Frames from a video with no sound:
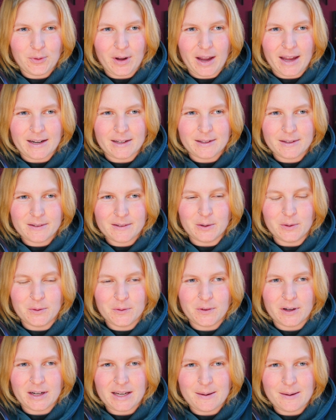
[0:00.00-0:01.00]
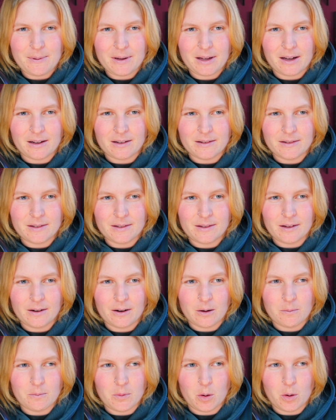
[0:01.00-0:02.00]
And it's so funny because
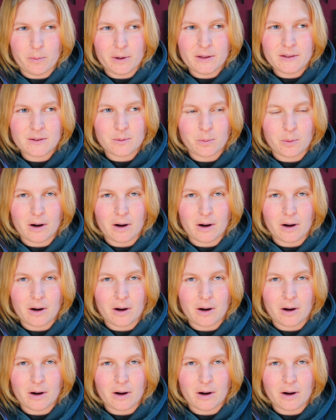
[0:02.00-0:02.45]
there are moments